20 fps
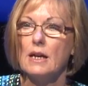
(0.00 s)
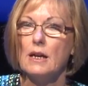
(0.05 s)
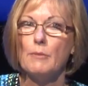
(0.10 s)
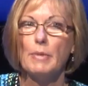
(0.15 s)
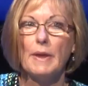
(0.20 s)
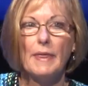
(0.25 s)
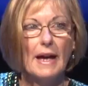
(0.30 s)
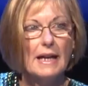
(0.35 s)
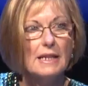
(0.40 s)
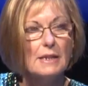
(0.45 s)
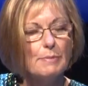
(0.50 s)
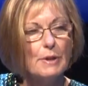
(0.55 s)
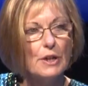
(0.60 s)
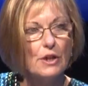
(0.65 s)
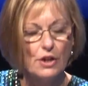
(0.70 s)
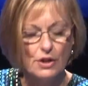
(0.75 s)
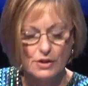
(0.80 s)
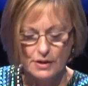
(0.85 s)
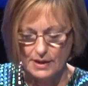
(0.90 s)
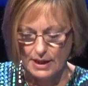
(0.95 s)
But that's
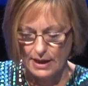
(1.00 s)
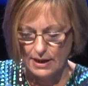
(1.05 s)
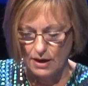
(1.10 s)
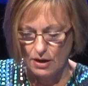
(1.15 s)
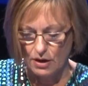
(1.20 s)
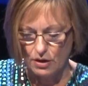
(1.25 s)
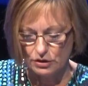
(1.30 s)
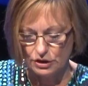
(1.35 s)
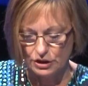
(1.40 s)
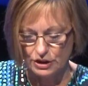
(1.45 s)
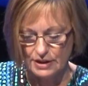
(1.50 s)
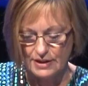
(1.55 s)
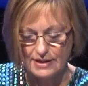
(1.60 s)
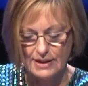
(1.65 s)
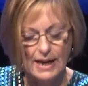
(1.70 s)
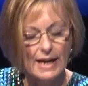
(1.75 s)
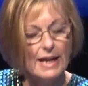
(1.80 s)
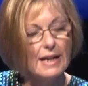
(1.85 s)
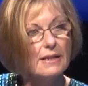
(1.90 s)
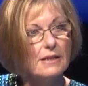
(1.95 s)
because they are just
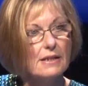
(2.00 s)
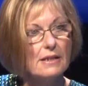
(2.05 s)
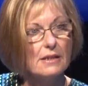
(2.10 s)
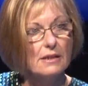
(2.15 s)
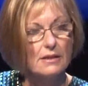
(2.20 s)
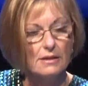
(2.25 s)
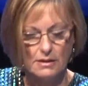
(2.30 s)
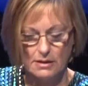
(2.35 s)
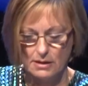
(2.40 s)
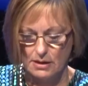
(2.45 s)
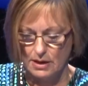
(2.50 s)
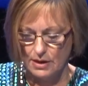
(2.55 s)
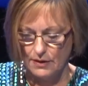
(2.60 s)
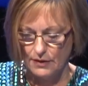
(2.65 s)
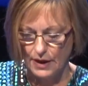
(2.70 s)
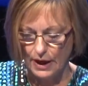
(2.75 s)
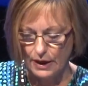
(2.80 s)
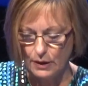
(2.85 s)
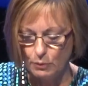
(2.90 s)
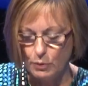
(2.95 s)
that.
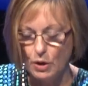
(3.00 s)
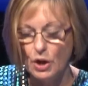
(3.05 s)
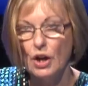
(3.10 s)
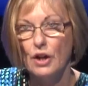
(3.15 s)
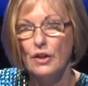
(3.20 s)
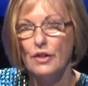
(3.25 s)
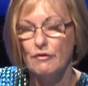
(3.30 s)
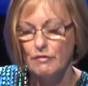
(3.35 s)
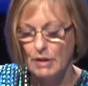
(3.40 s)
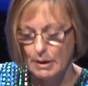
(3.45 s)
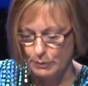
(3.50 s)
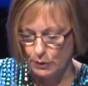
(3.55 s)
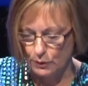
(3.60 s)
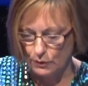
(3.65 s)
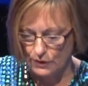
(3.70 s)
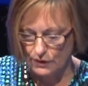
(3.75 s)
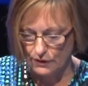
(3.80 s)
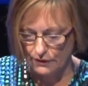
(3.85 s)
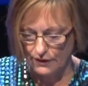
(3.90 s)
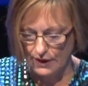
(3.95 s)
They were the
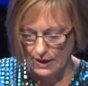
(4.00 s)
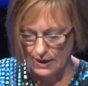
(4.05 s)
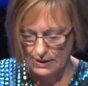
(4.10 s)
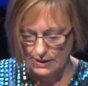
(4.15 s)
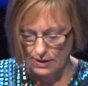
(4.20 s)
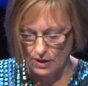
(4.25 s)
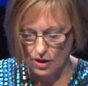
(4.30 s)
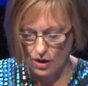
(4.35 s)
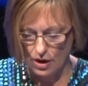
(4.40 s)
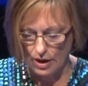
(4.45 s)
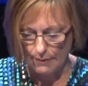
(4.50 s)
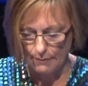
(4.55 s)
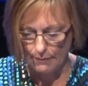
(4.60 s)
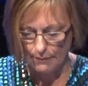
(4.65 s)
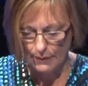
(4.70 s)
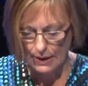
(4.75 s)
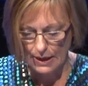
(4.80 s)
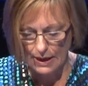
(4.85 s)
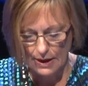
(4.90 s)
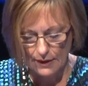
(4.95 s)
rebels of their time,
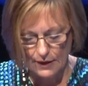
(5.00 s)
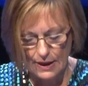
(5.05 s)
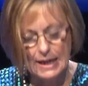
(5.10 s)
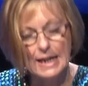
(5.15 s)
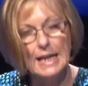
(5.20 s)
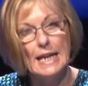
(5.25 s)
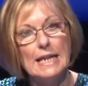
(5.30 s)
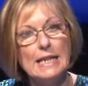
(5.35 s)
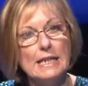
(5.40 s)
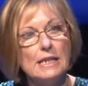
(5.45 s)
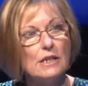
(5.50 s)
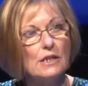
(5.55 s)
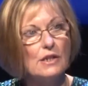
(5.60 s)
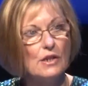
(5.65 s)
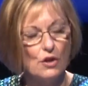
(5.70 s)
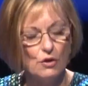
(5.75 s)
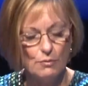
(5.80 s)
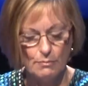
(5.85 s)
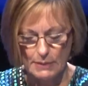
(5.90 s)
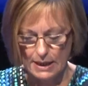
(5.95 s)
the leaders
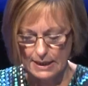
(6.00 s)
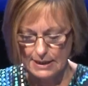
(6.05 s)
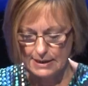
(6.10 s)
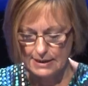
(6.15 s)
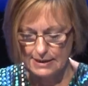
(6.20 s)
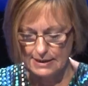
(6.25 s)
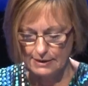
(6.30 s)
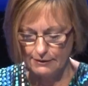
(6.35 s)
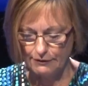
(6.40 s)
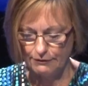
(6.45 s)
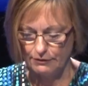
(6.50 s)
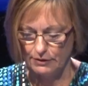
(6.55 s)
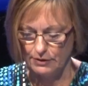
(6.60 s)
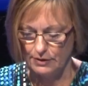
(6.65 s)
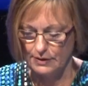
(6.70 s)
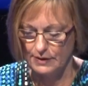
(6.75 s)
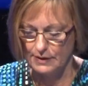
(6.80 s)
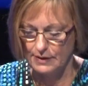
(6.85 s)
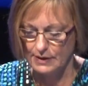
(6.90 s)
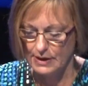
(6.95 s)
who made a
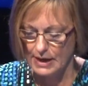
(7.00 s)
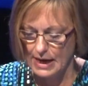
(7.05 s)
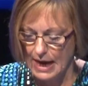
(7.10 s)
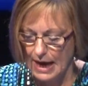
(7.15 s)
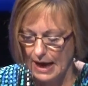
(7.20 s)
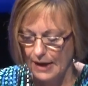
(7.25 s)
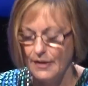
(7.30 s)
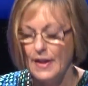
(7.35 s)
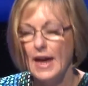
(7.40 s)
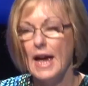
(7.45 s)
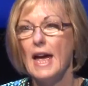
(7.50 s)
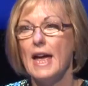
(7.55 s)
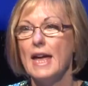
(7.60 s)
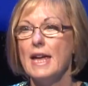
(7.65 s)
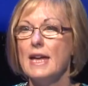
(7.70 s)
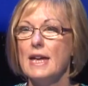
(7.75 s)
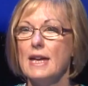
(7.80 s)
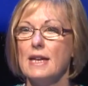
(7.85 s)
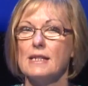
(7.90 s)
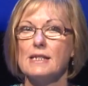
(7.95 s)
difference, and they're
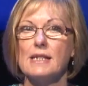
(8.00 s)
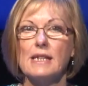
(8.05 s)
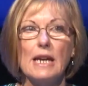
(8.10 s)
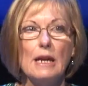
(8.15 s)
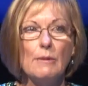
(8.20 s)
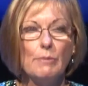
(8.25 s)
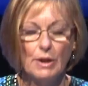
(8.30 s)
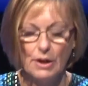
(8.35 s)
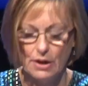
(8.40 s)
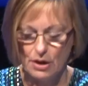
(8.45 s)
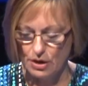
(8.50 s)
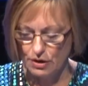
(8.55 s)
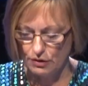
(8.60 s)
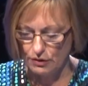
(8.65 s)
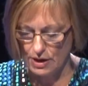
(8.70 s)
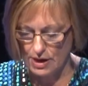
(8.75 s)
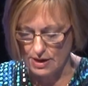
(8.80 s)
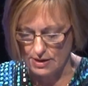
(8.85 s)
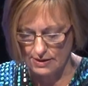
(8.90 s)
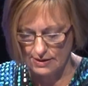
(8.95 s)
here to keep an eye
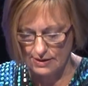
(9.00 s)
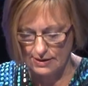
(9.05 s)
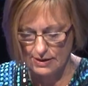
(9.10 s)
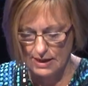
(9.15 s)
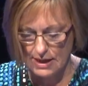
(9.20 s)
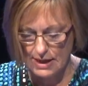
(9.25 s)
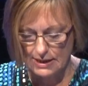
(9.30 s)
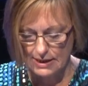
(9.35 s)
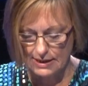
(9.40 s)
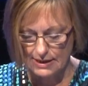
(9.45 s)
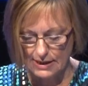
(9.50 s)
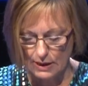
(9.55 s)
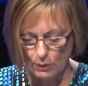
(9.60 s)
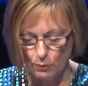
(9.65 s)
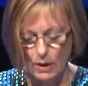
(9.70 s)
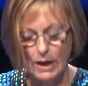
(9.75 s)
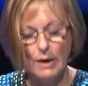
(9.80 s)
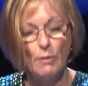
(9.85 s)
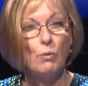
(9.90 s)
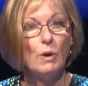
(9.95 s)
on us to see
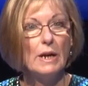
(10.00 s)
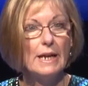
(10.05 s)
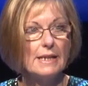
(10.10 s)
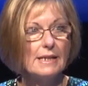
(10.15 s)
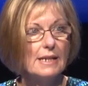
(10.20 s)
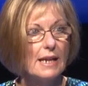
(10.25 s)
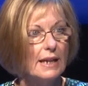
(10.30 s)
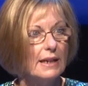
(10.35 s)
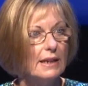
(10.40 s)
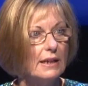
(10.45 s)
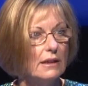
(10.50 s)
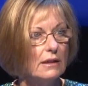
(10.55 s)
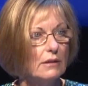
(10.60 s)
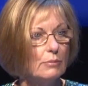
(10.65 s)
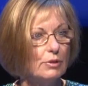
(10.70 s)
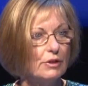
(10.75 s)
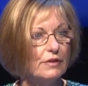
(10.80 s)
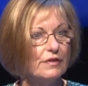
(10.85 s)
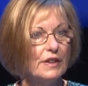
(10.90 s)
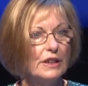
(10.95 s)
where we're taking the
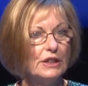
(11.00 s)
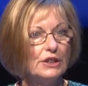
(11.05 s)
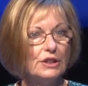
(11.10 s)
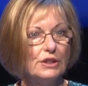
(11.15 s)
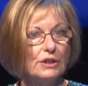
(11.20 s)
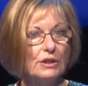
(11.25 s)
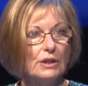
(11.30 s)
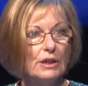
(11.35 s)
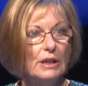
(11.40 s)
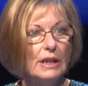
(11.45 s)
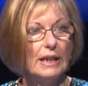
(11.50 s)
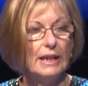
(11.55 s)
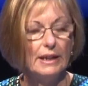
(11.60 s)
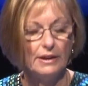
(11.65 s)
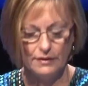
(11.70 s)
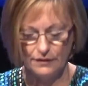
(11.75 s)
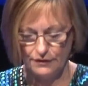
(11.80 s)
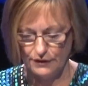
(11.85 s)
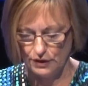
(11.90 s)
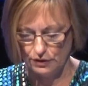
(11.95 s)
profession in
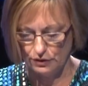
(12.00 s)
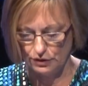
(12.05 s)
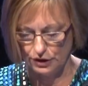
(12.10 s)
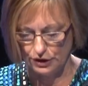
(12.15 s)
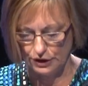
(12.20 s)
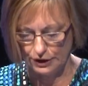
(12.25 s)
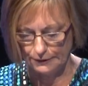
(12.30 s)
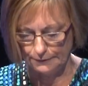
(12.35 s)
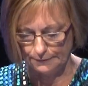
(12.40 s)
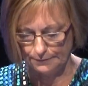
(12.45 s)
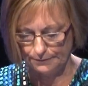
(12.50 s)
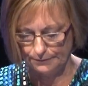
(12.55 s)
the future.